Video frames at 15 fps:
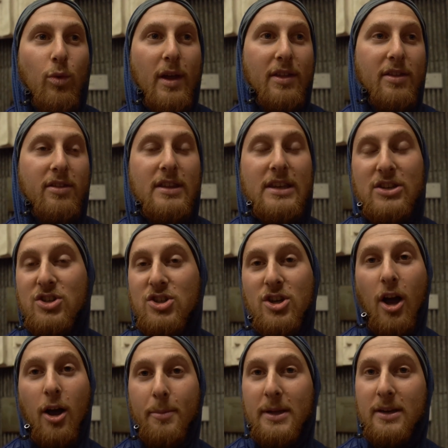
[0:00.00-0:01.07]
with the
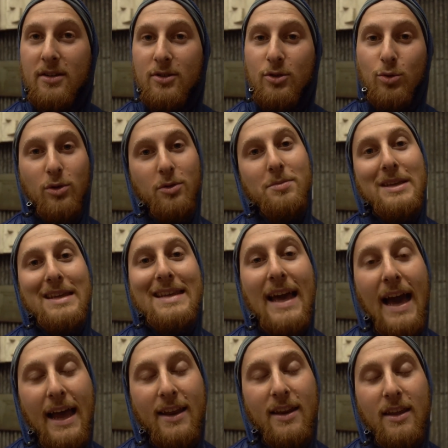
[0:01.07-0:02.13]
shaman who will be
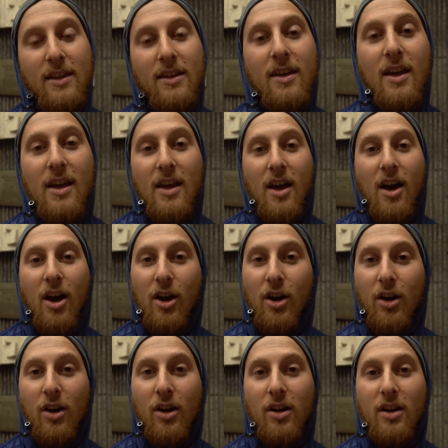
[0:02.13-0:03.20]
guiding
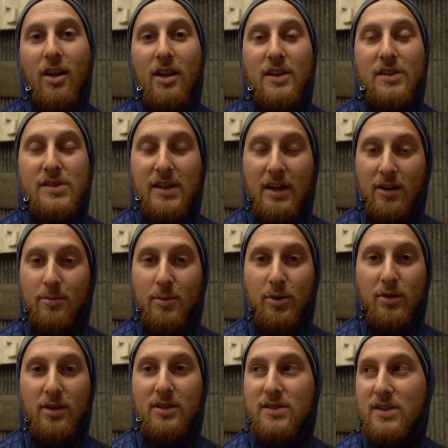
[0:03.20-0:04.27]
our
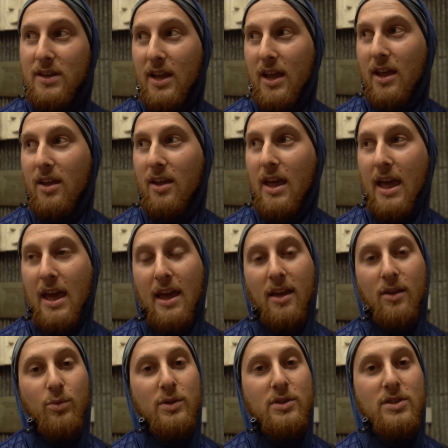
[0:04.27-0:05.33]
ceremony today,
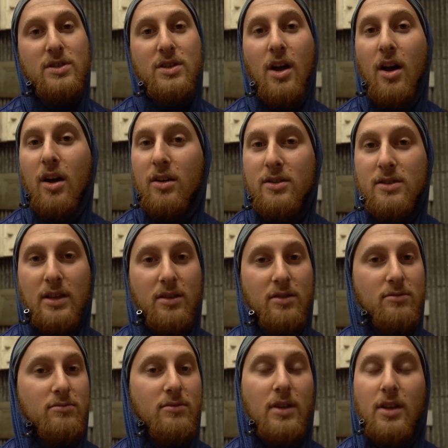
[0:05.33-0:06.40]
and we just talked and
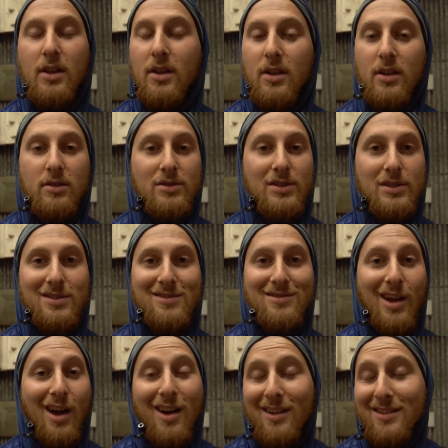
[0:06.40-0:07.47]
just
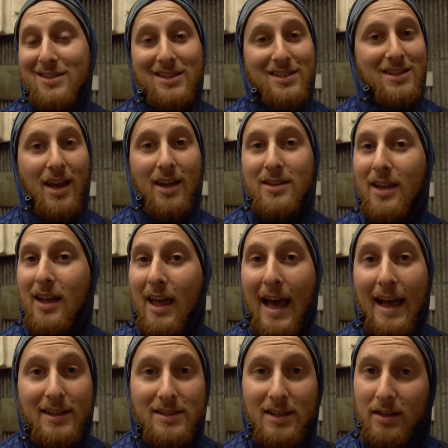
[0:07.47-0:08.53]
talked, just got to
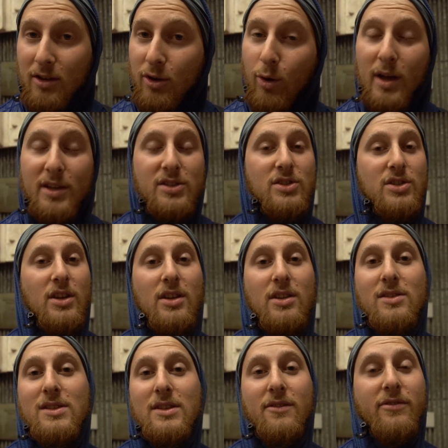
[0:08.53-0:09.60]
ask him
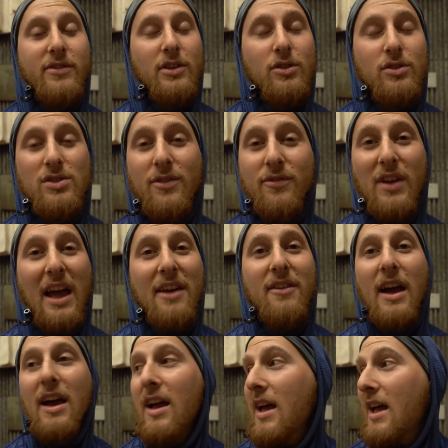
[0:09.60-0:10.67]
questions and feel,
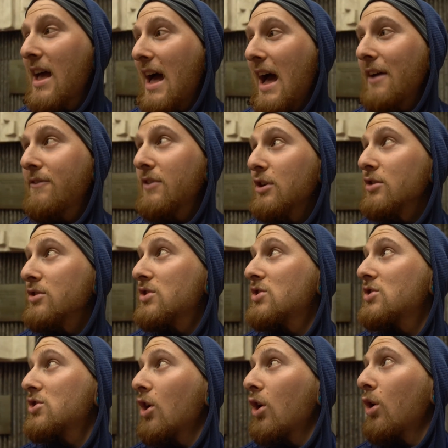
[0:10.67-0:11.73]
I, I
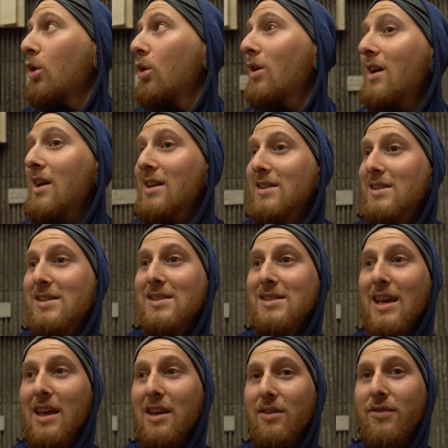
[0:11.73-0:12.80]
feel so
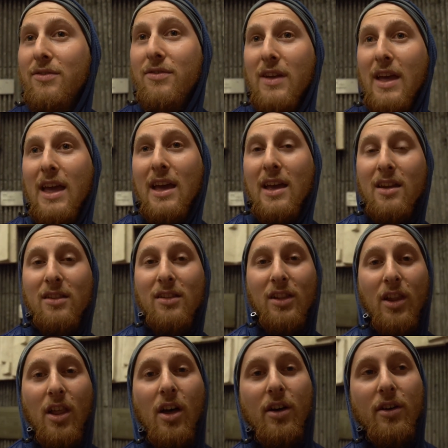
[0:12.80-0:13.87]
safe
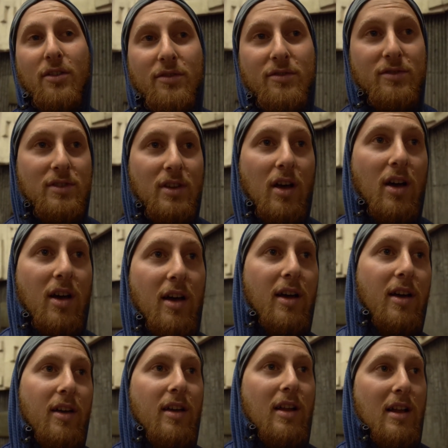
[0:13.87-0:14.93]
and loved, uh,
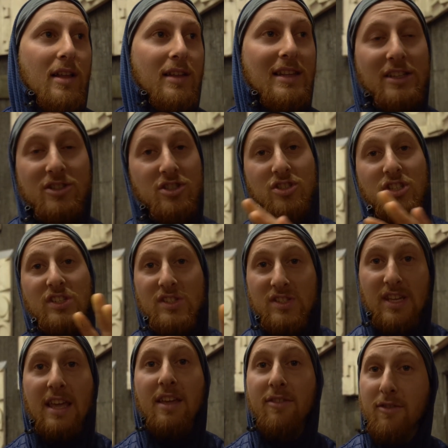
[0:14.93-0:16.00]
yeah,
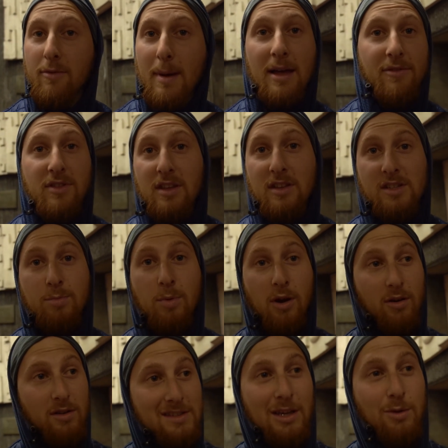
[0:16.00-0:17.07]
just safe about the
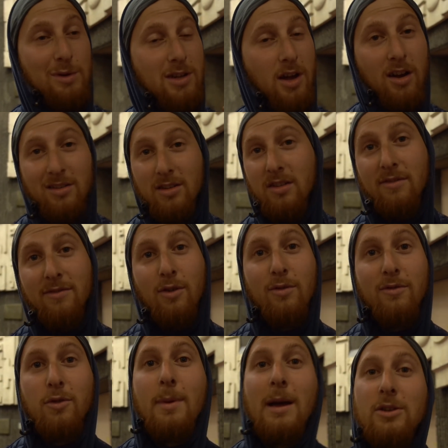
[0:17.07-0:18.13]
experience. Like, we talked on the
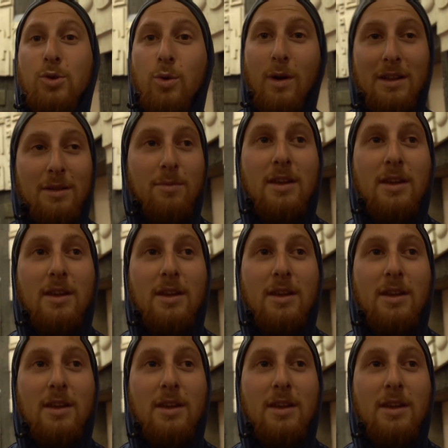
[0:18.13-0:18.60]
phone for about twenty